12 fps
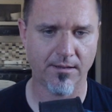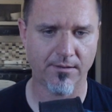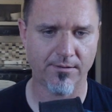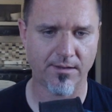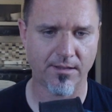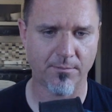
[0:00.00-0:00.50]
Now
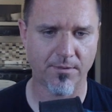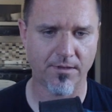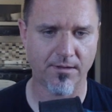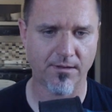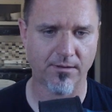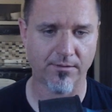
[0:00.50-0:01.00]
there's another
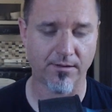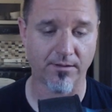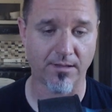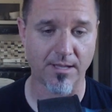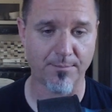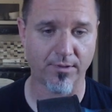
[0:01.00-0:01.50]
one. There's
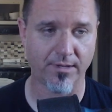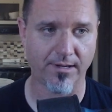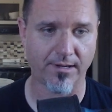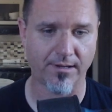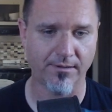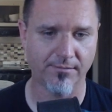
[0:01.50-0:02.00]
another couple
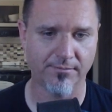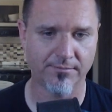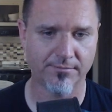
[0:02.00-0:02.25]
here.